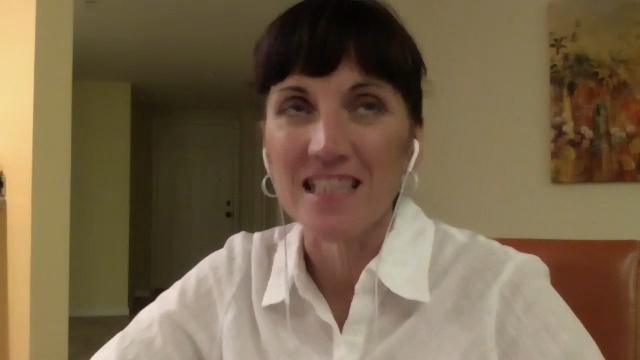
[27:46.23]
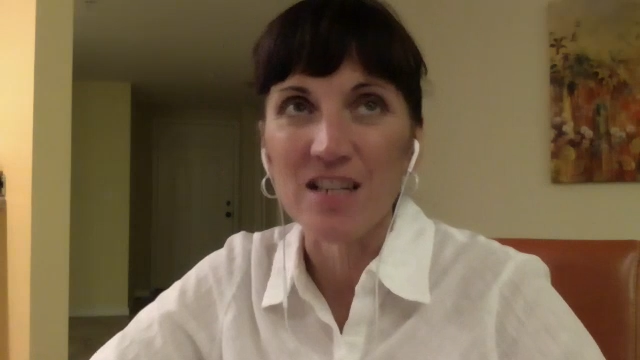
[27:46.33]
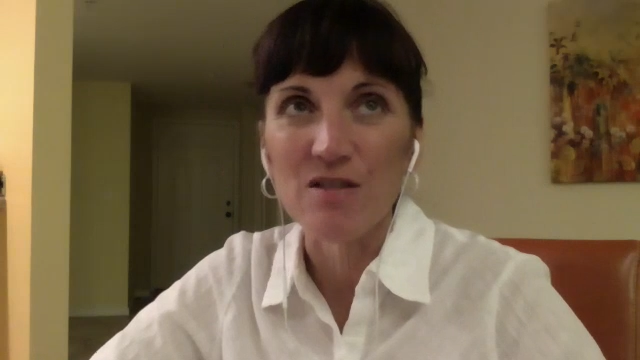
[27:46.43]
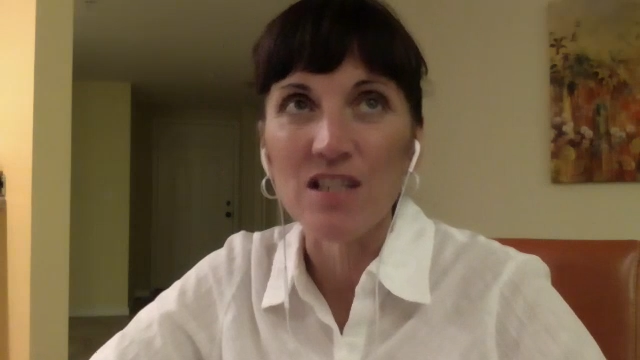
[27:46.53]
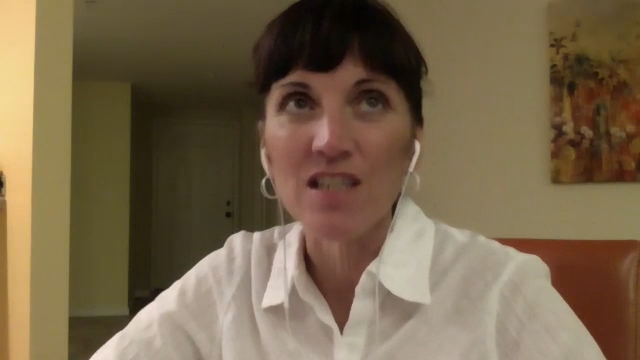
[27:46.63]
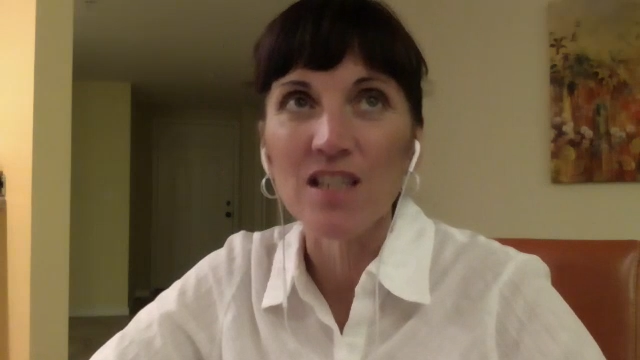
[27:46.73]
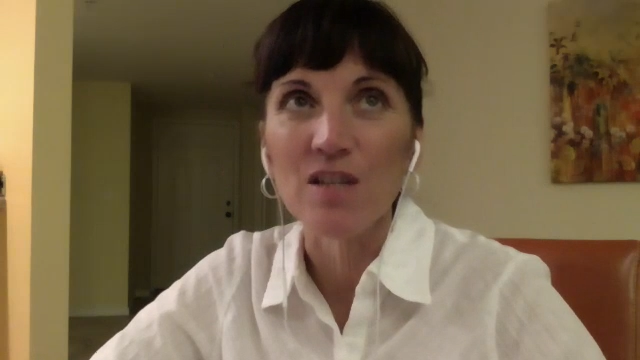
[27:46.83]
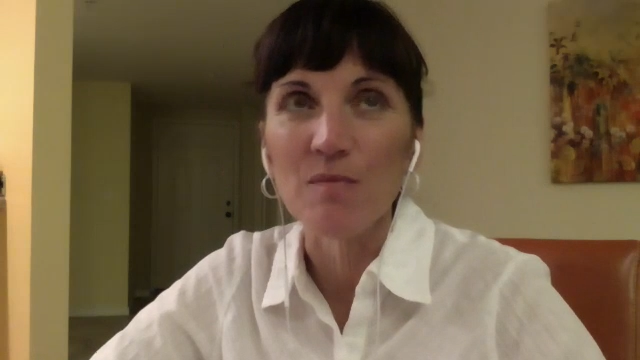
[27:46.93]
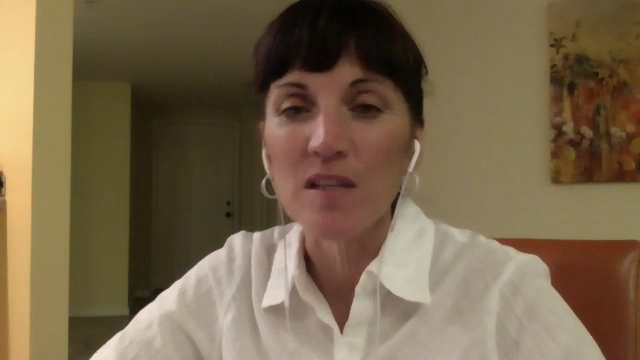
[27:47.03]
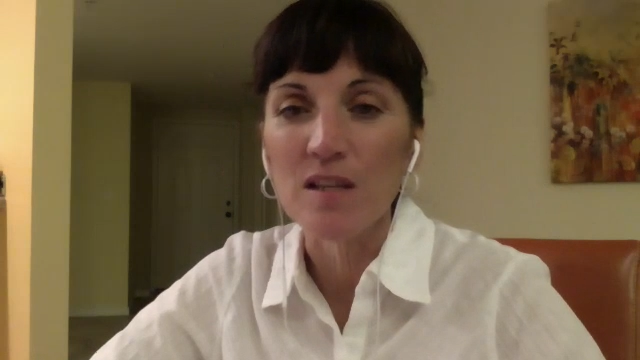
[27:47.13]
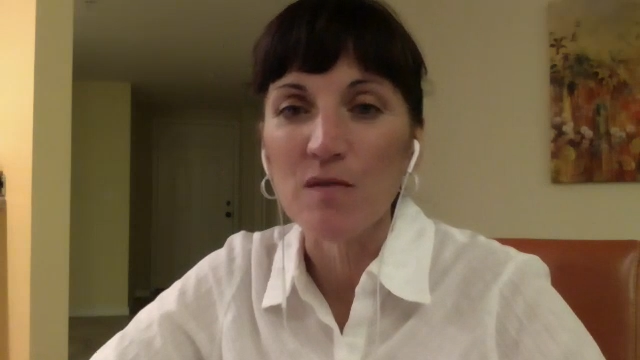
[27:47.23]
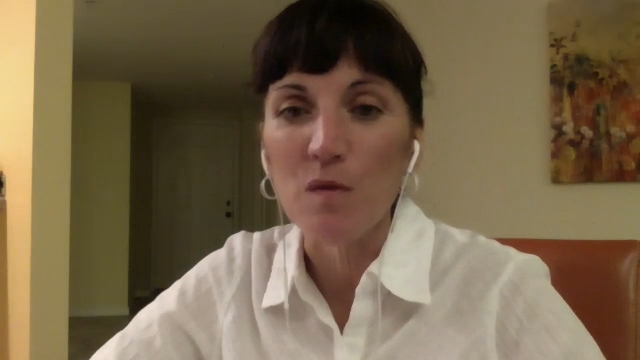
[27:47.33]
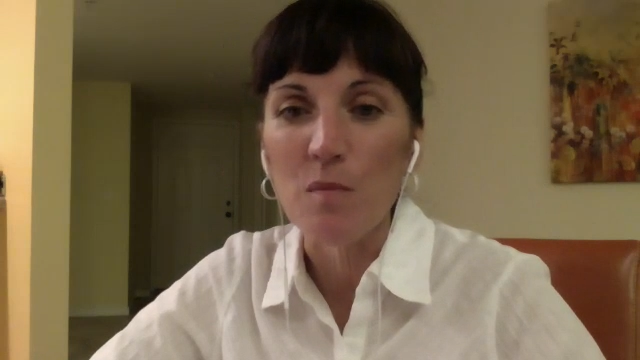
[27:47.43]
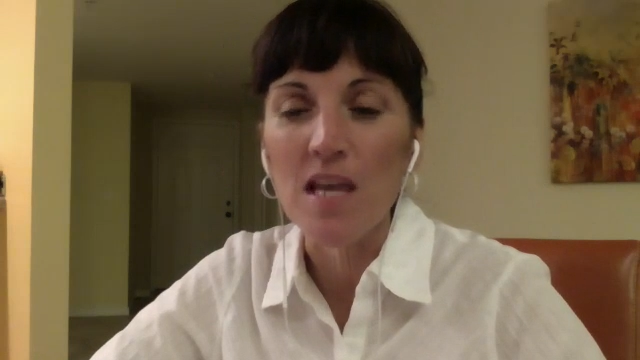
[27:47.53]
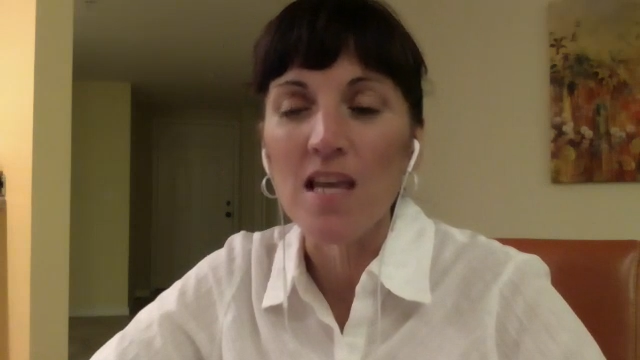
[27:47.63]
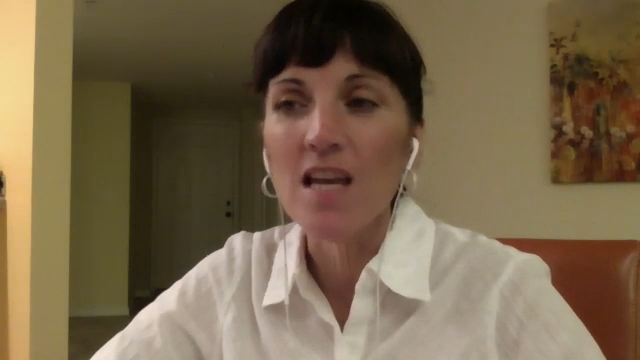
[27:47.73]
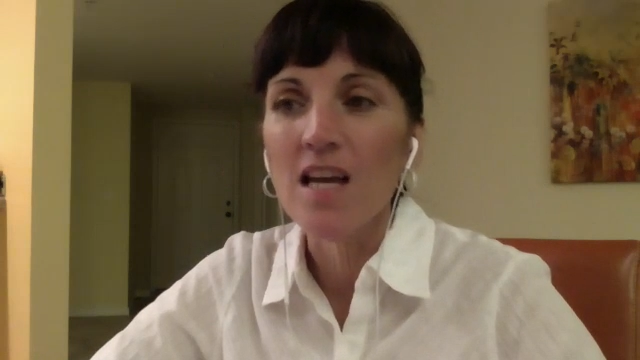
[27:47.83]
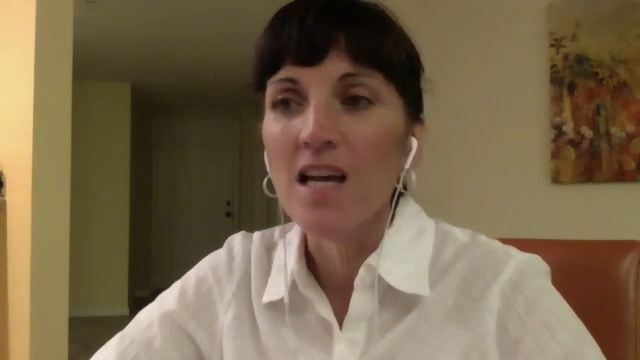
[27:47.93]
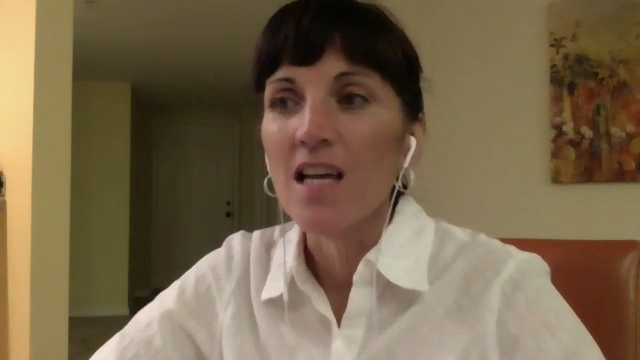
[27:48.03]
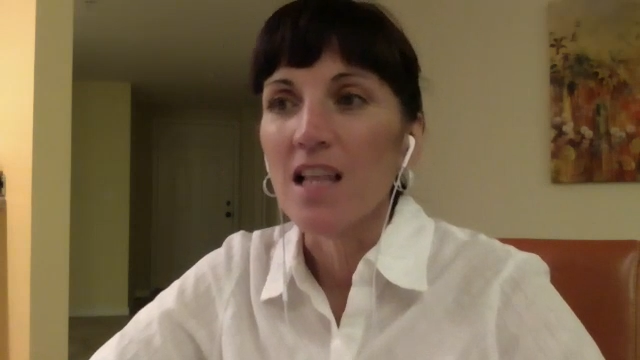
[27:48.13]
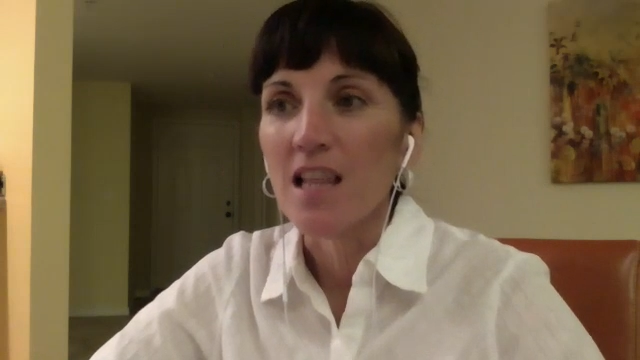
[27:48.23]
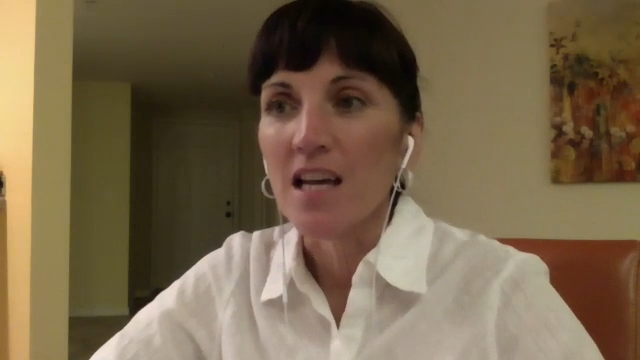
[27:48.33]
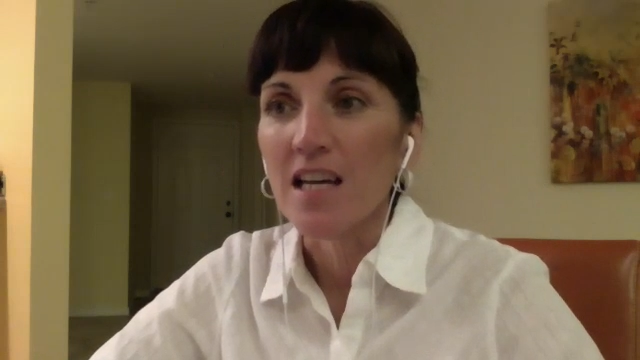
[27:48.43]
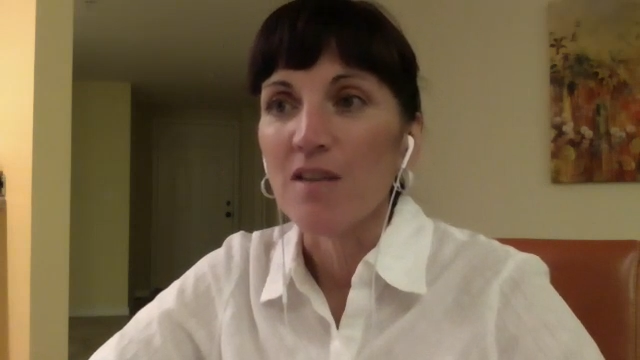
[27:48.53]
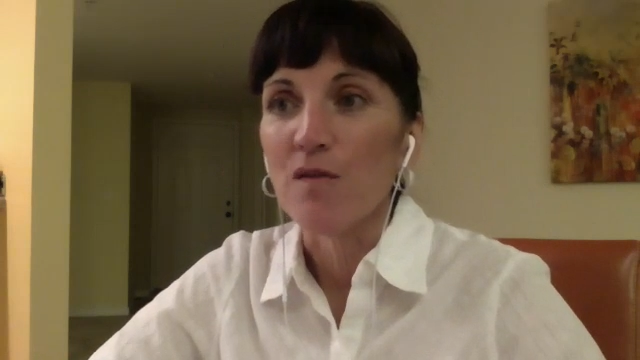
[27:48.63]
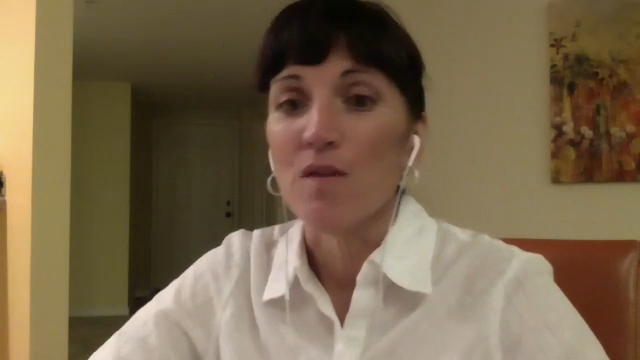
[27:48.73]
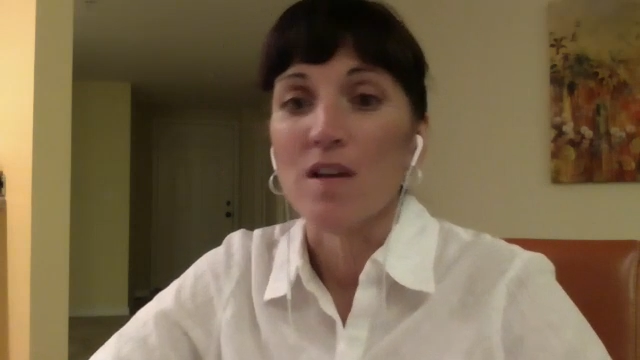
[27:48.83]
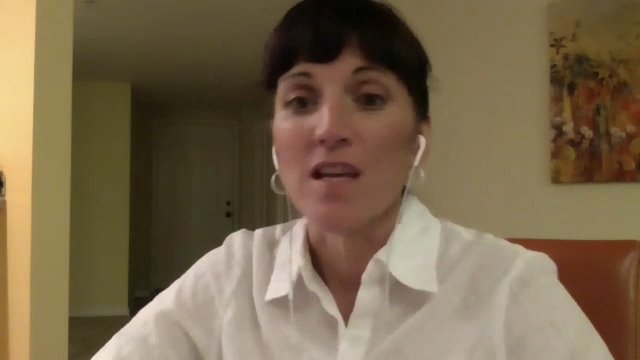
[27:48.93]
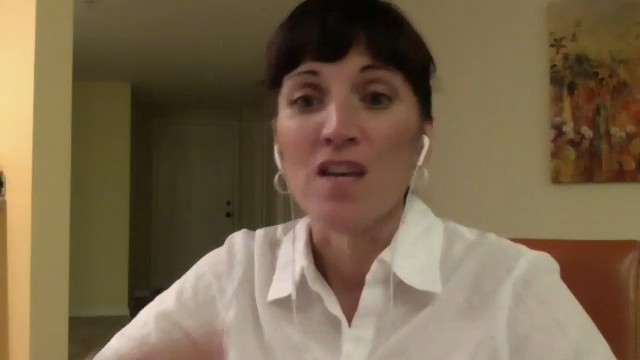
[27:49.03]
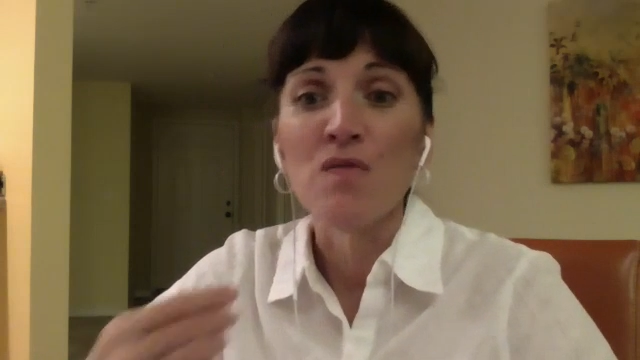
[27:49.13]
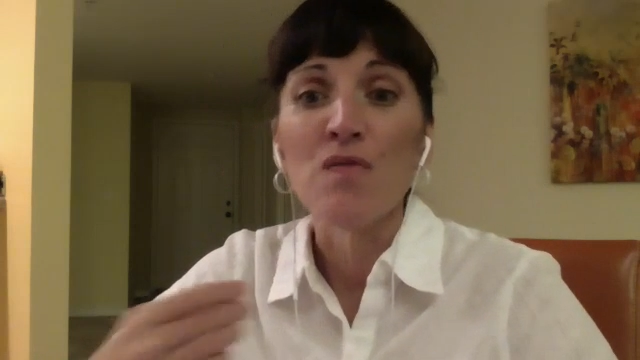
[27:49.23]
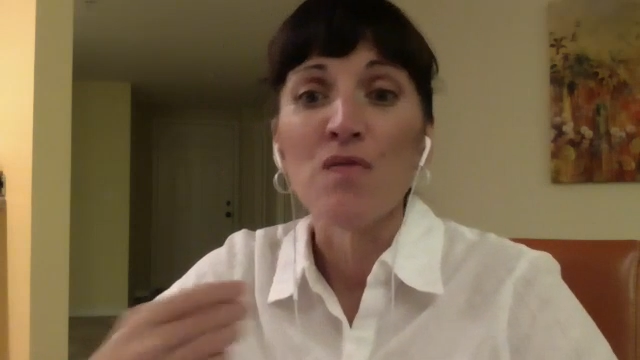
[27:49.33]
There is something for me, like, if